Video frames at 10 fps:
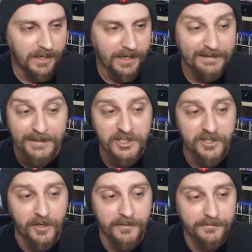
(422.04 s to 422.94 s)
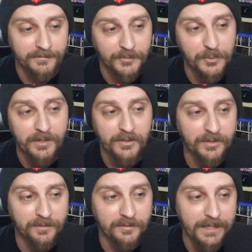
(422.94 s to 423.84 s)
And let's start
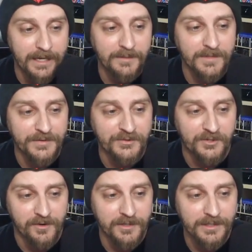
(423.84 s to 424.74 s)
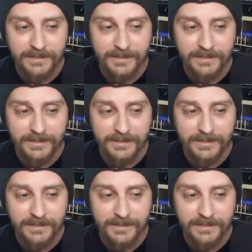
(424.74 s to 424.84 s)
with the game that started it